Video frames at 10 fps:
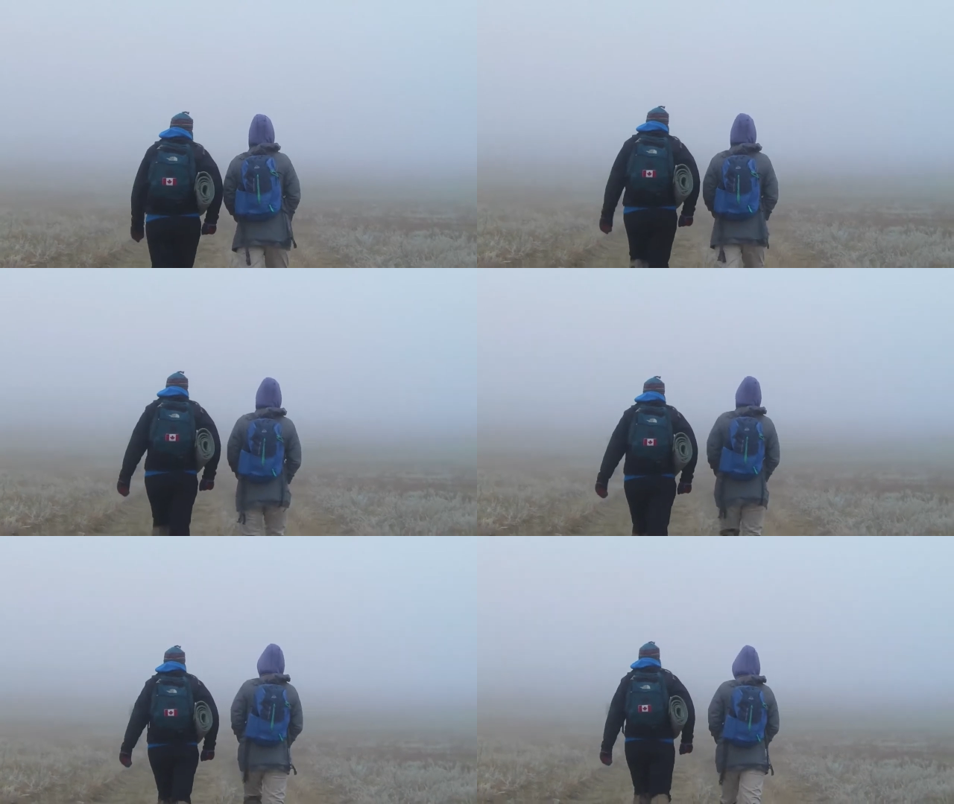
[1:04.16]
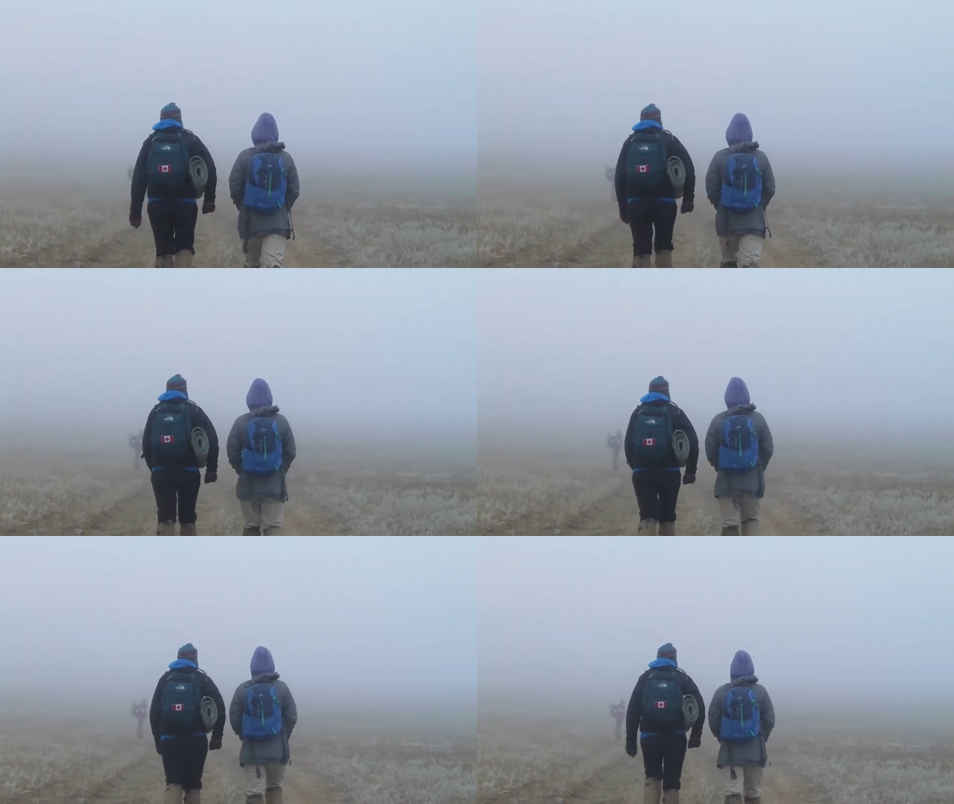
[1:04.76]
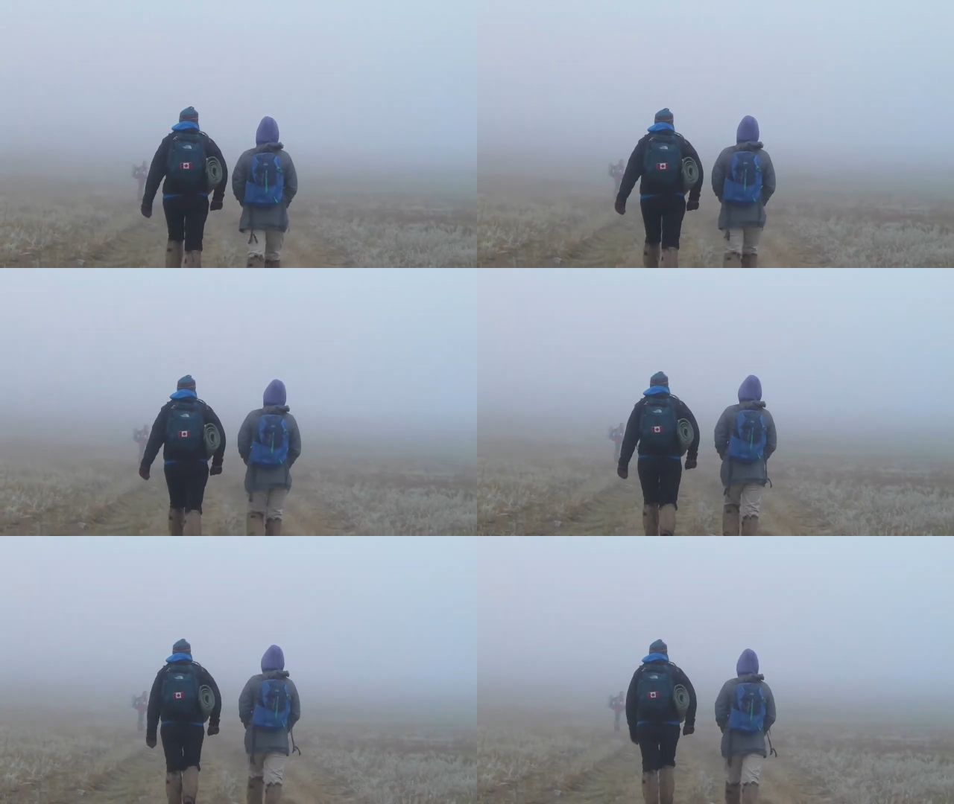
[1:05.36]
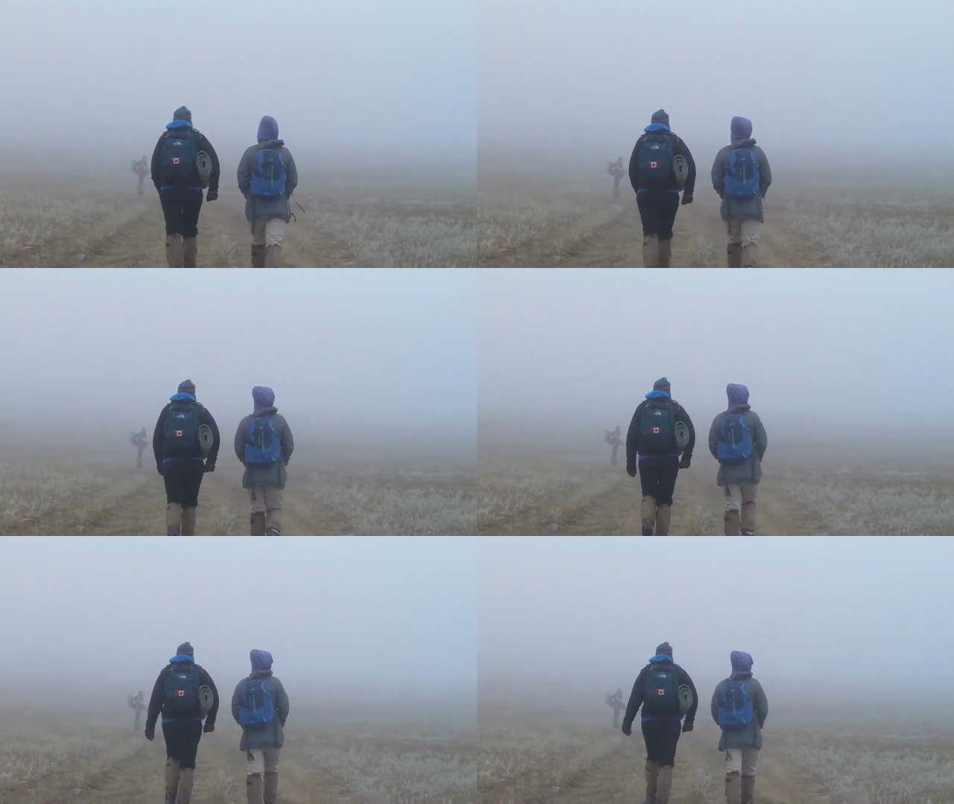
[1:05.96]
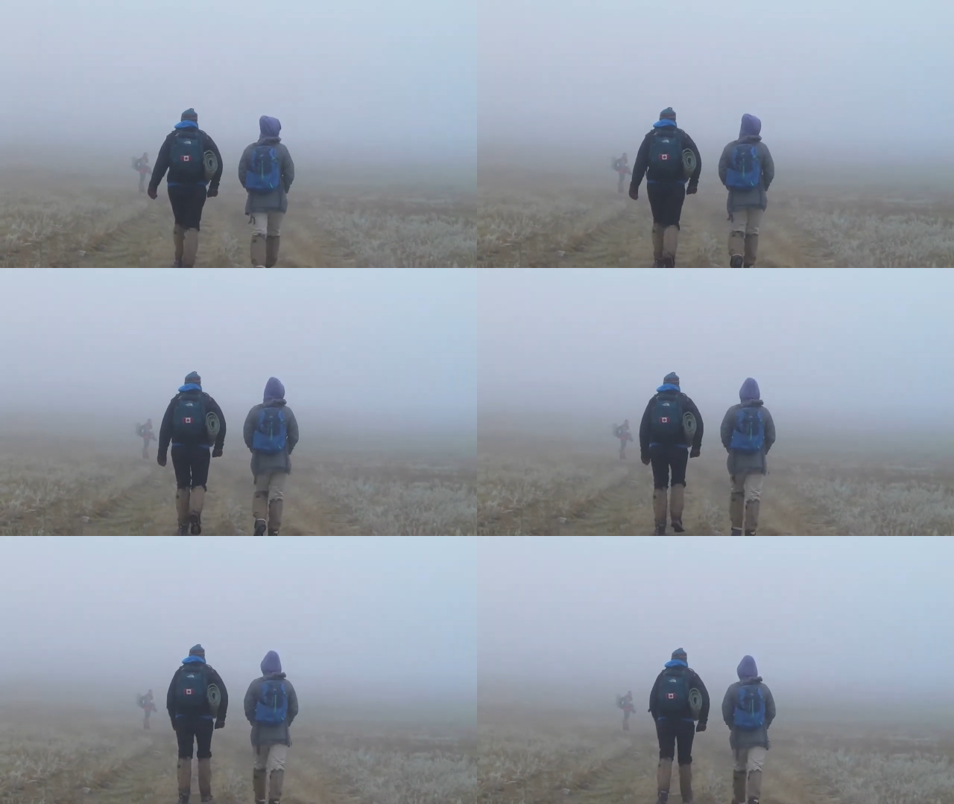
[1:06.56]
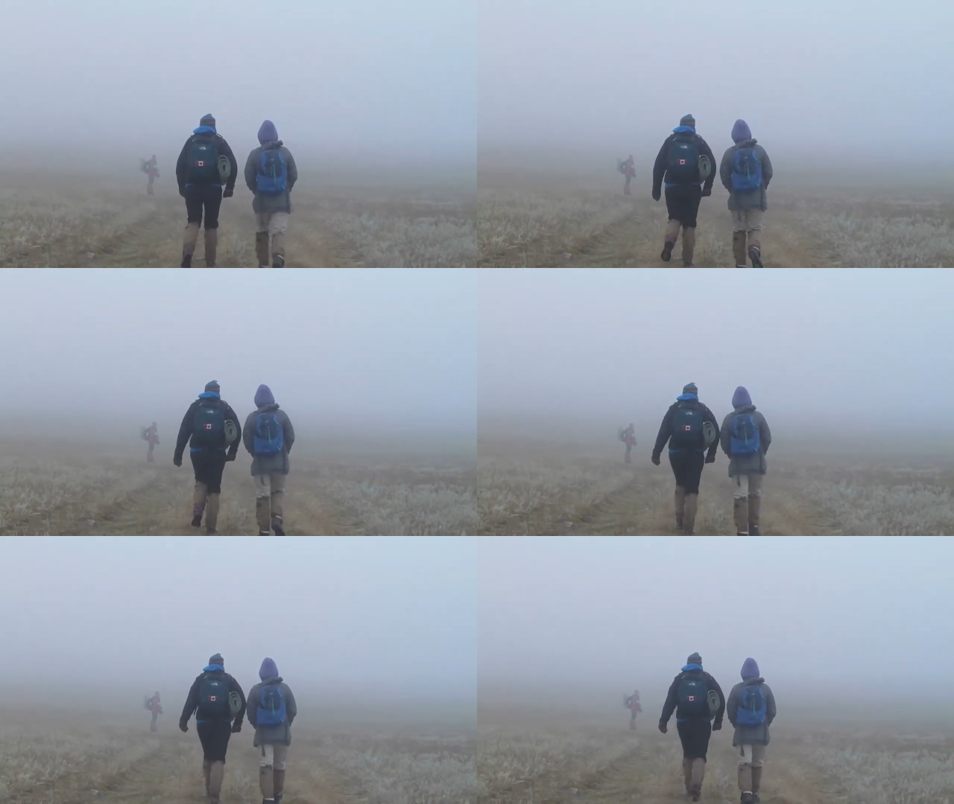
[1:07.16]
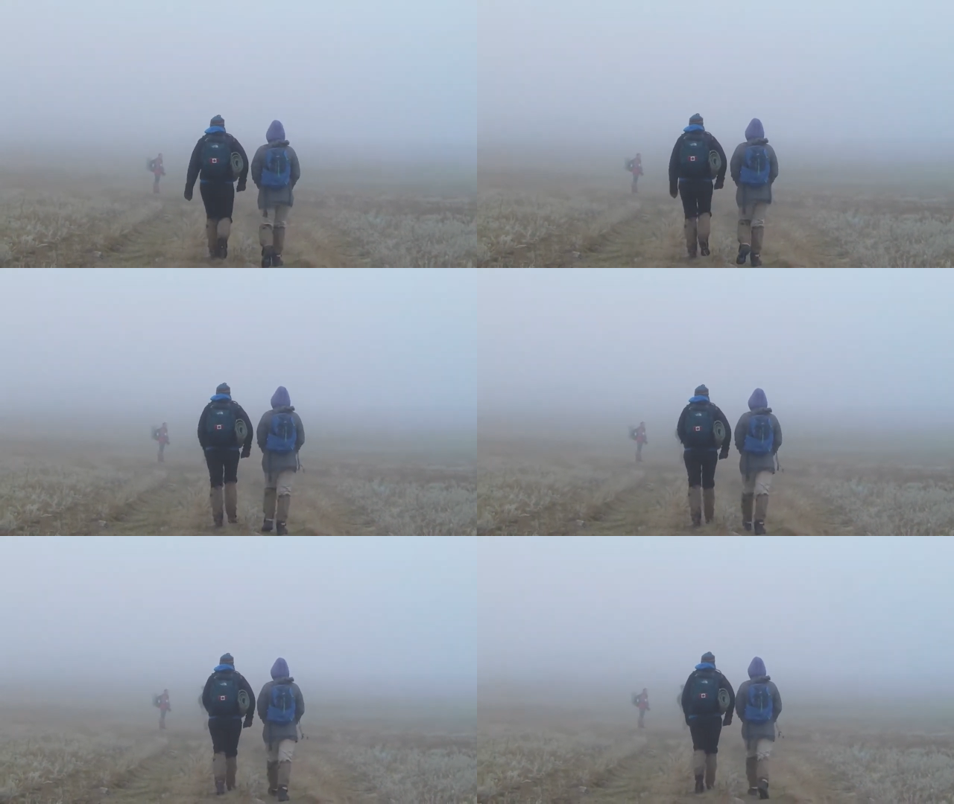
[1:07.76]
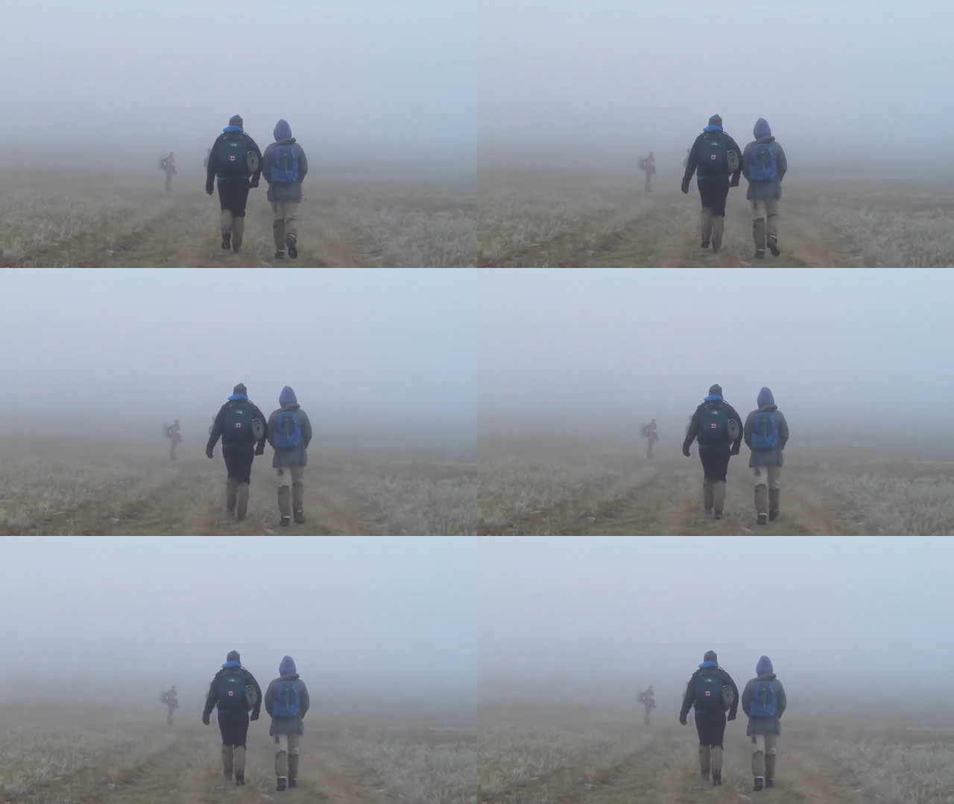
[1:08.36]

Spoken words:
No face is visible, so there are no lips to read.